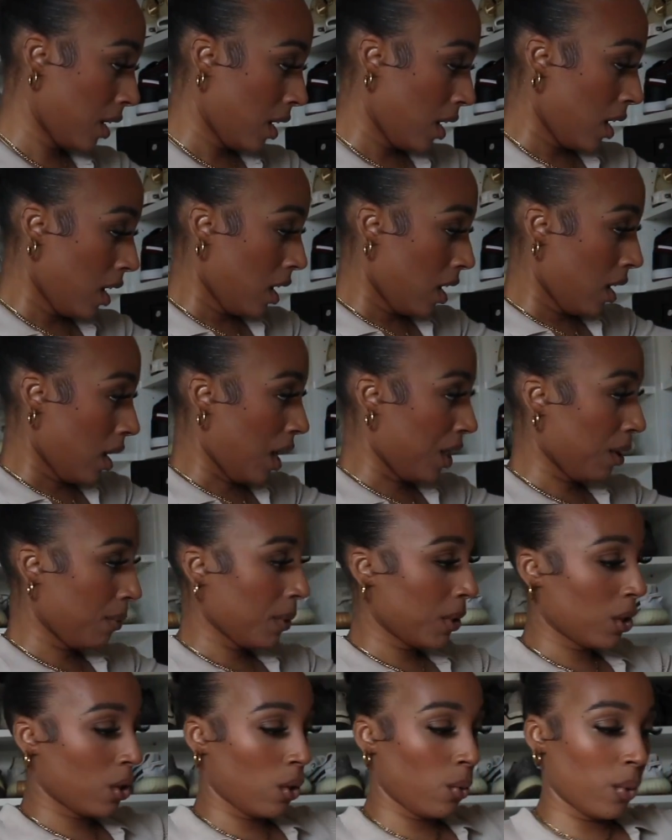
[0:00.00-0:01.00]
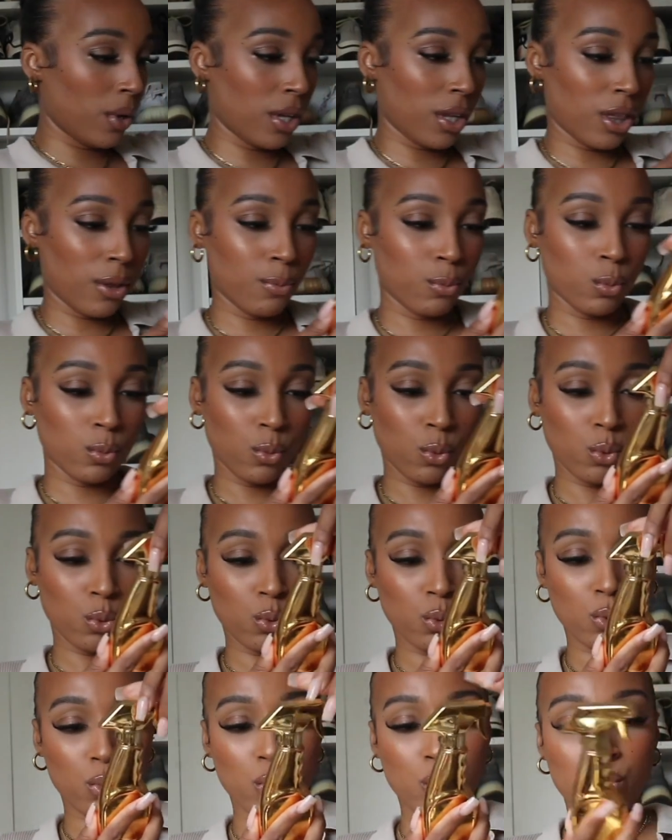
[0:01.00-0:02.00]
I think I'm gonna go with
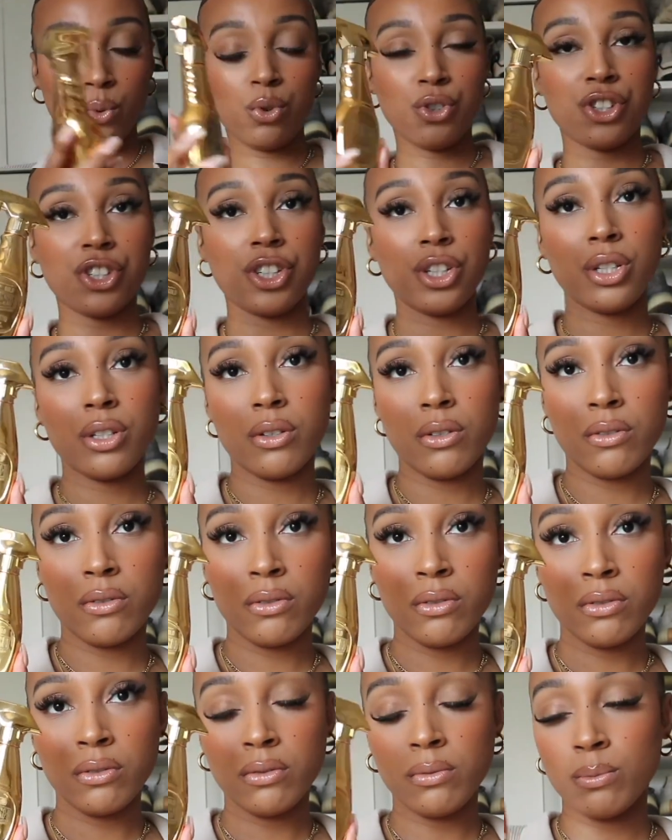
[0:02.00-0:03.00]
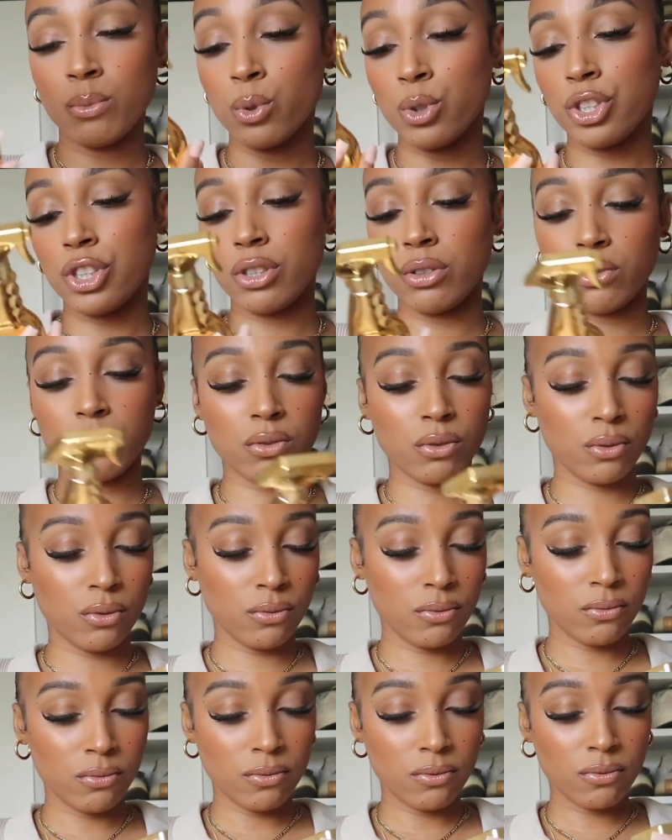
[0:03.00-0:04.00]
Moschino
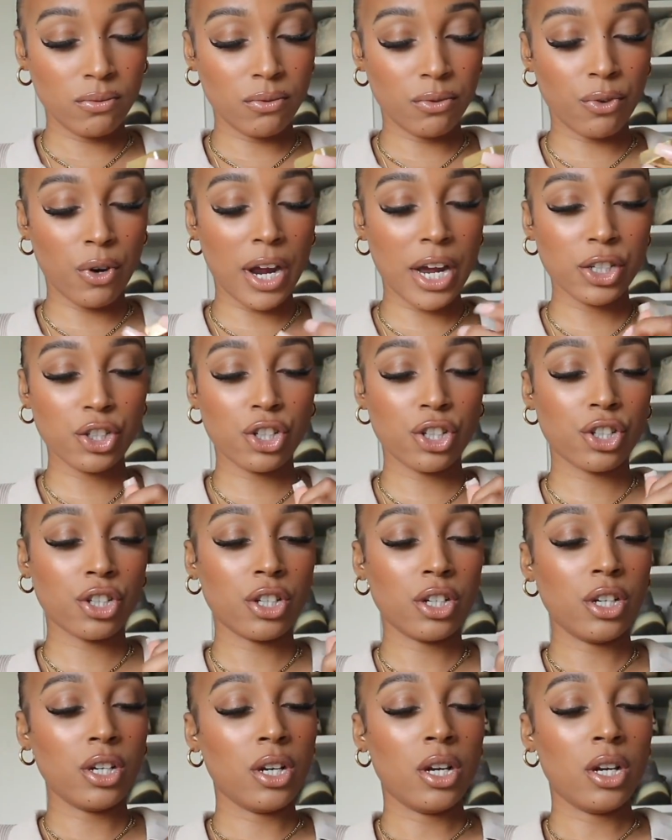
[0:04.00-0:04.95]
Moschino Fresh